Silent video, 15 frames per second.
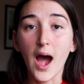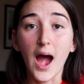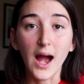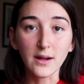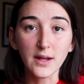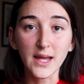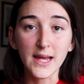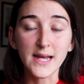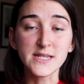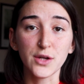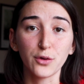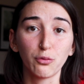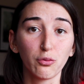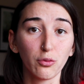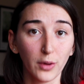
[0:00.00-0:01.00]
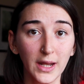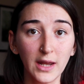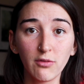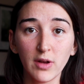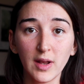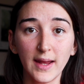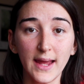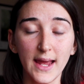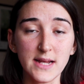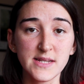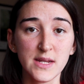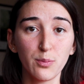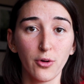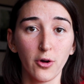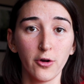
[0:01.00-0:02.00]
Anki is a really
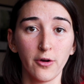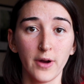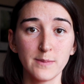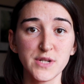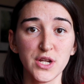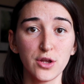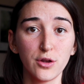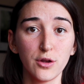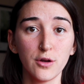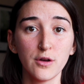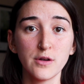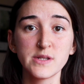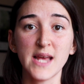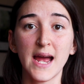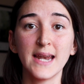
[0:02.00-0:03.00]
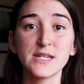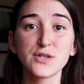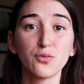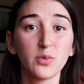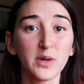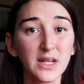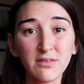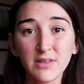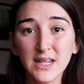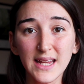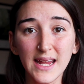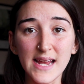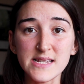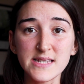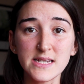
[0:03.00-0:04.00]
easy program to use, and it's
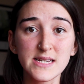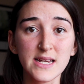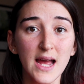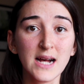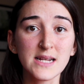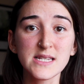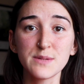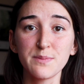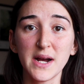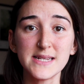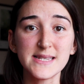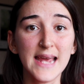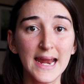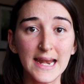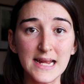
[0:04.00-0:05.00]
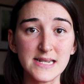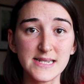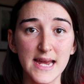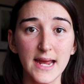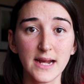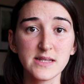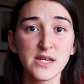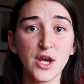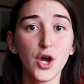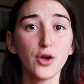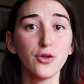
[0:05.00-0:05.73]
really easy to customize any decks.